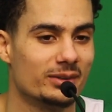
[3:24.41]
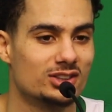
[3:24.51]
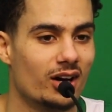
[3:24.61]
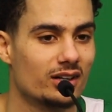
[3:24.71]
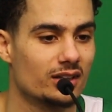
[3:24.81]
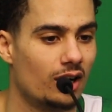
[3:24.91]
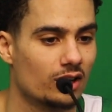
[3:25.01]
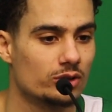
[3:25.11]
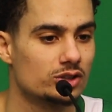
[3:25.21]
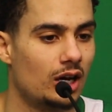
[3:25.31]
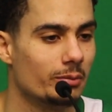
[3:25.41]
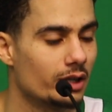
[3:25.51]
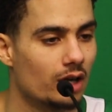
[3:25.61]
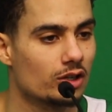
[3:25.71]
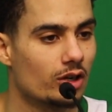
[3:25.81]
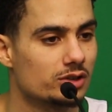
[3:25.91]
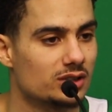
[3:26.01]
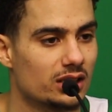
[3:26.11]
been talking to Coach Armin and all the coaches,